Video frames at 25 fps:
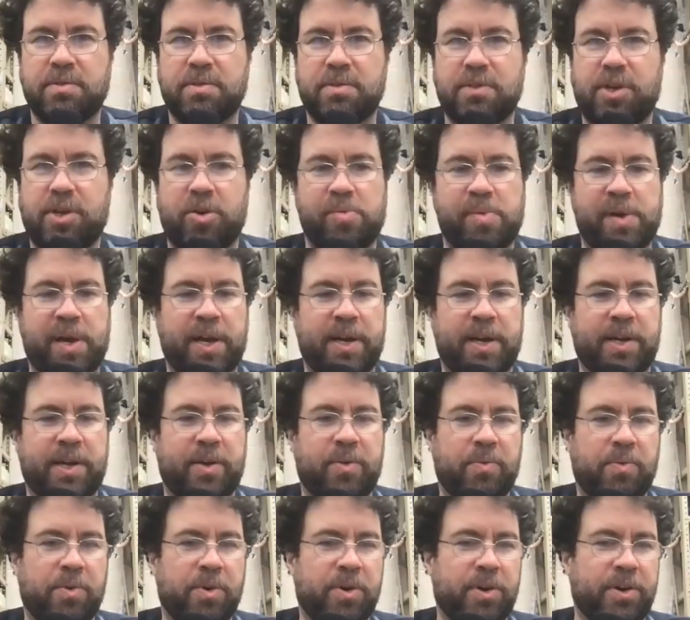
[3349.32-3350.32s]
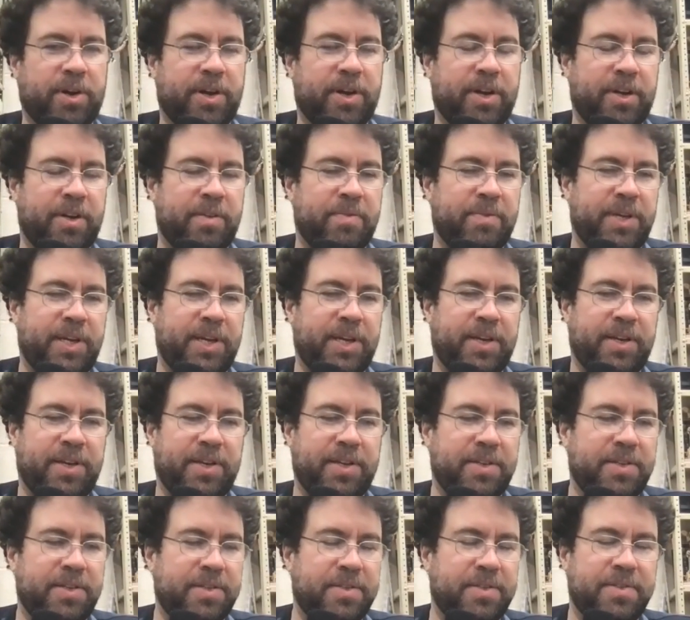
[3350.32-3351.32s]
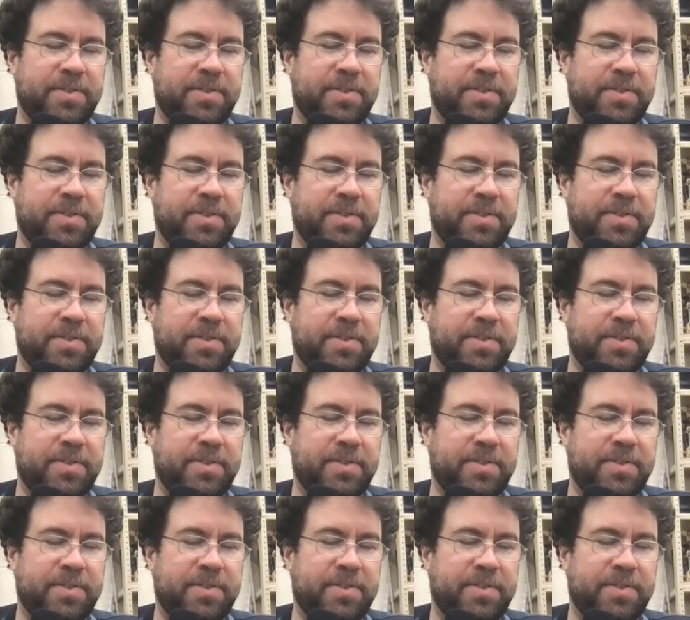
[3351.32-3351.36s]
go back and work on them again.